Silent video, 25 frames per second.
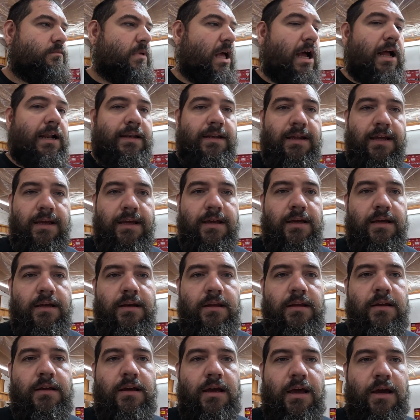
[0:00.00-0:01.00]
I
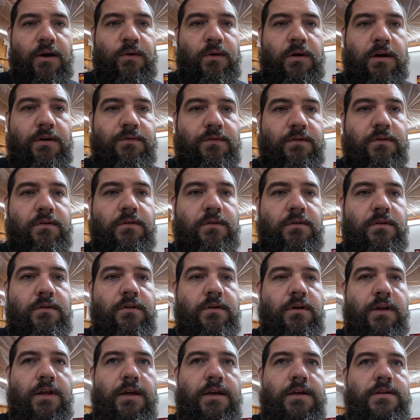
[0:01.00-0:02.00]
did, however,
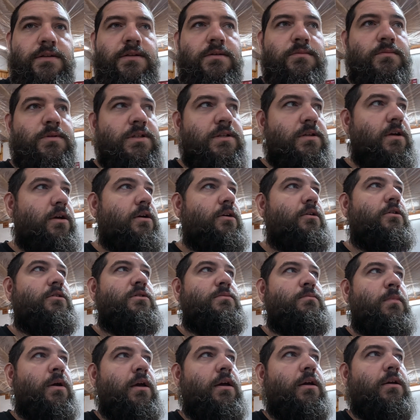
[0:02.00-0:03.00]
get some
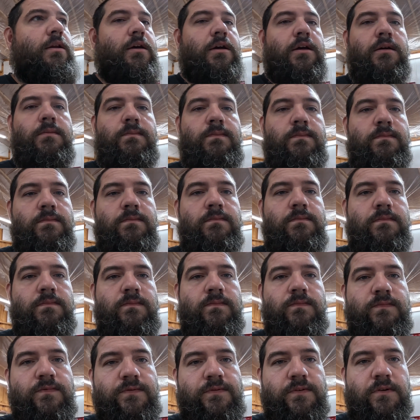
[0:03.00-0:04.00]
stickers made up
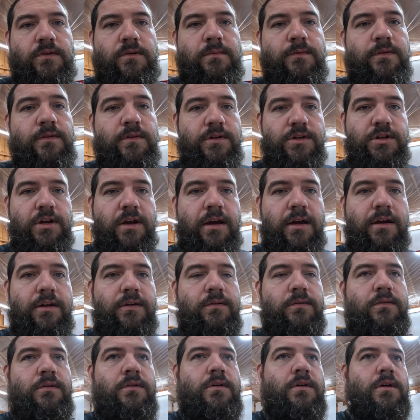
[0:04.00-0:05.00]
for the
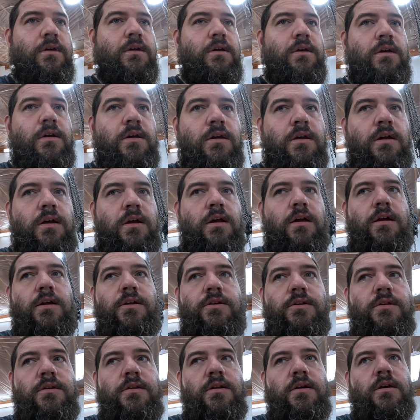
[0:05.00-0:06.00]
channel,
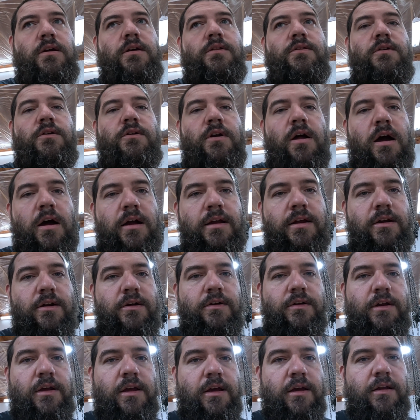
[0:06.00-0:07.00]
and they're not
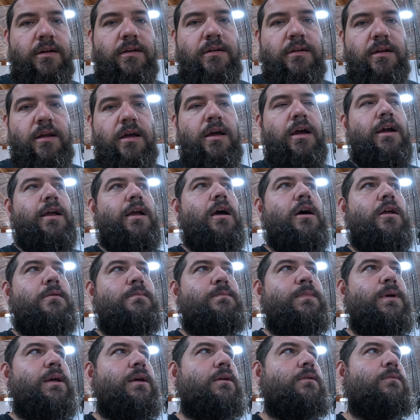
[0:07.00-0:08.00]
here yet. I got a
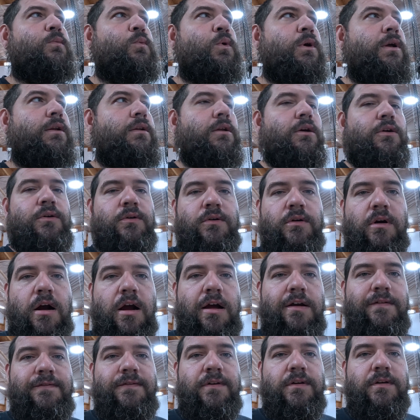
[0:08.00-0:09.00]
big window
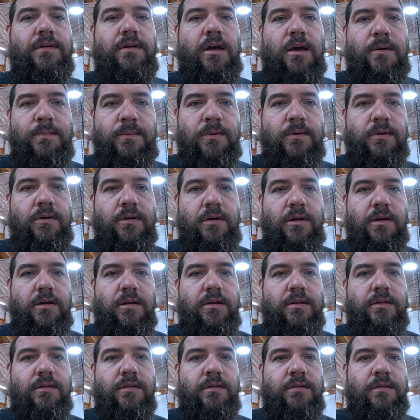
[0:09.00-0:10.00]
graphic I put
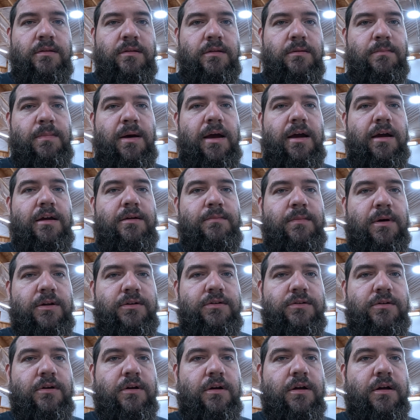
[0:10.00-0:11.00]
in the back of my
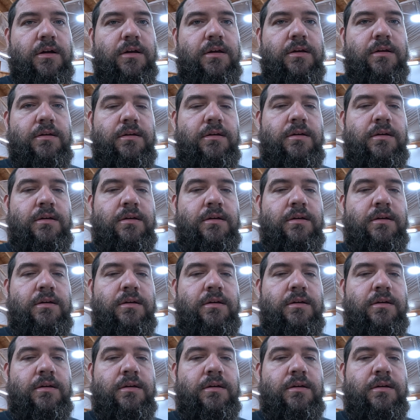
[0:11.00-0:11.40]
truck.